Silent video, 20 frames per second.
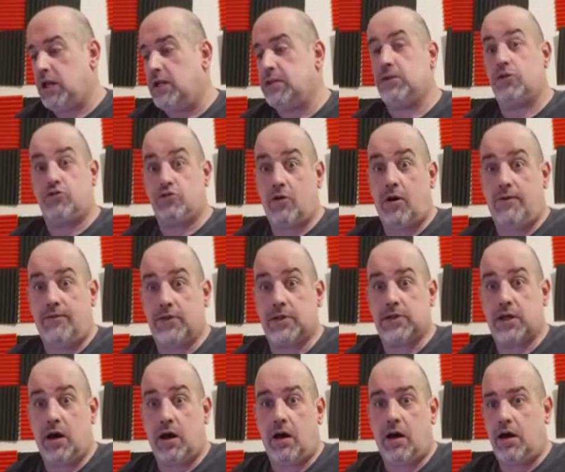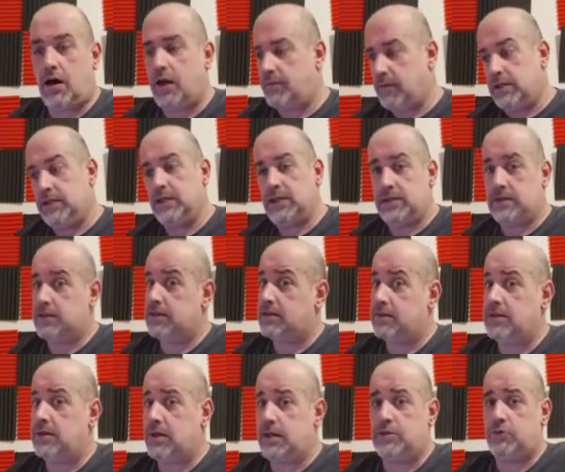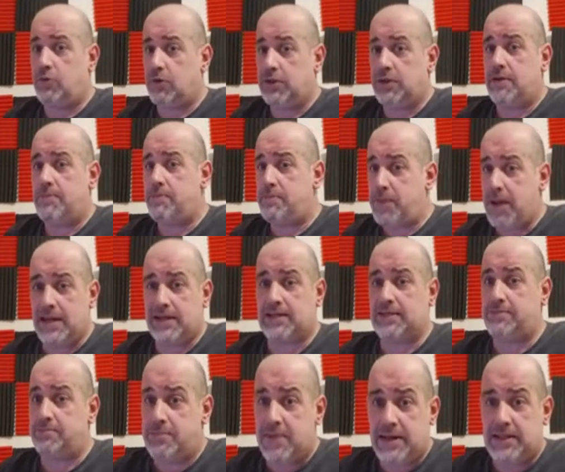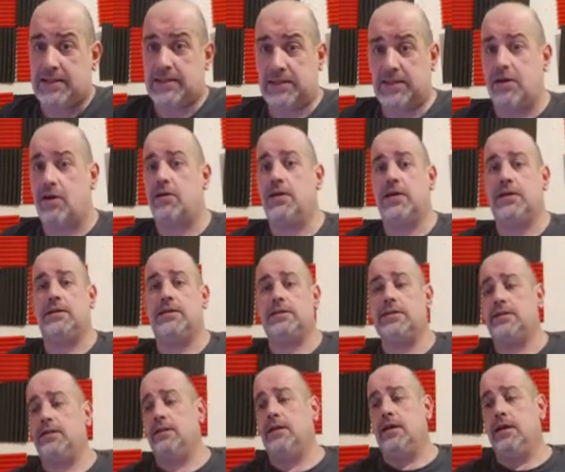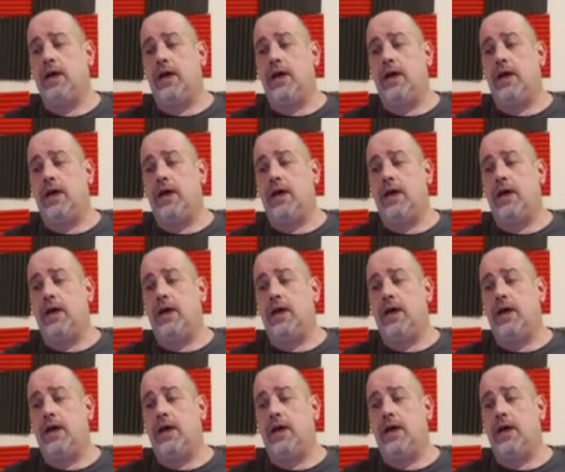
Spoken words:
is a driver's car, I mean, this is one of the best mid-sized